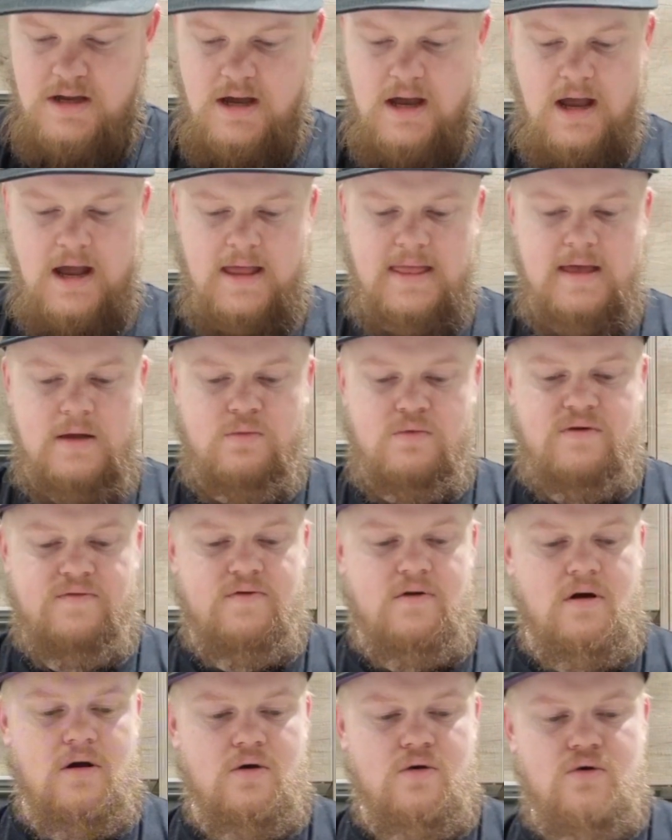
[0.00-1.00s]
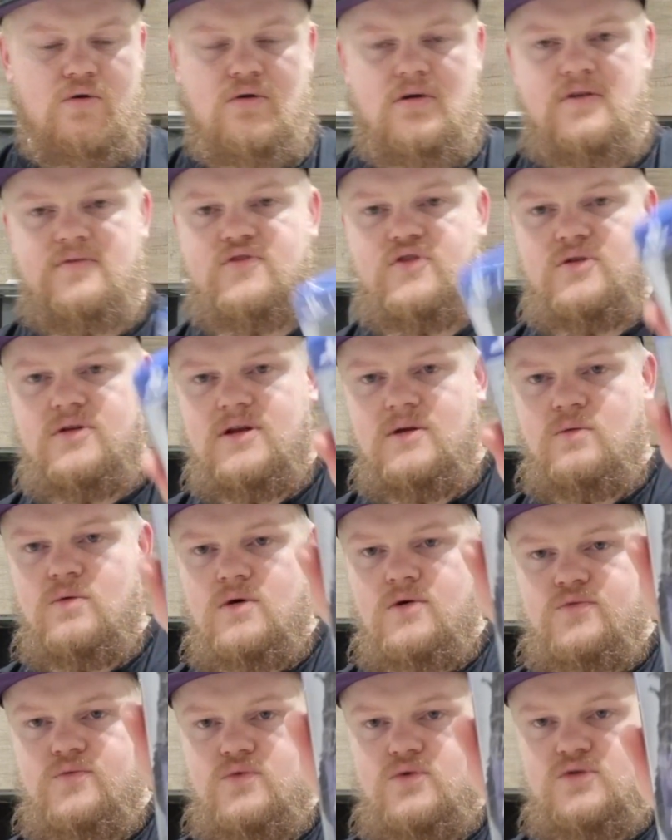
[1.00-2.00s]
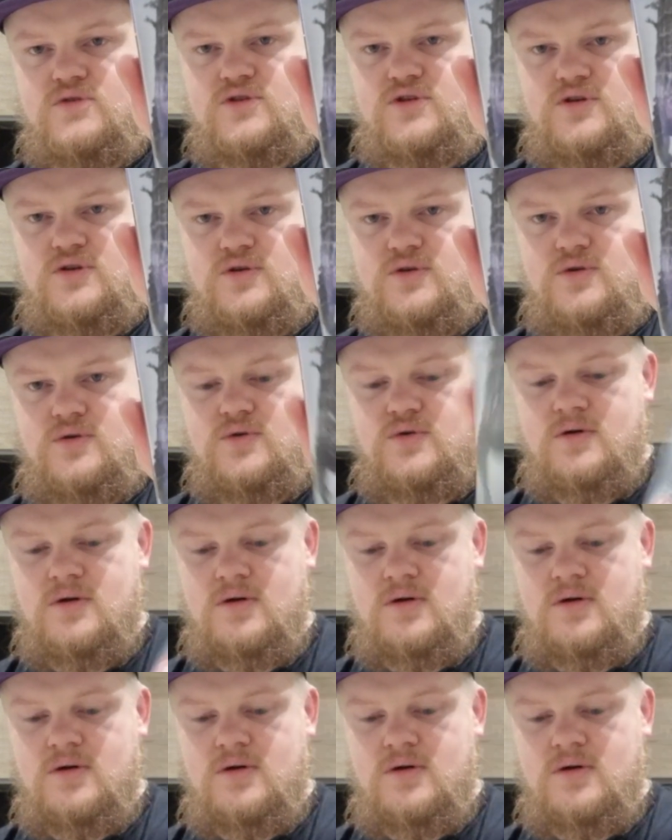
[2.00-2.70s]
And then we've got Call of Duty World War 2.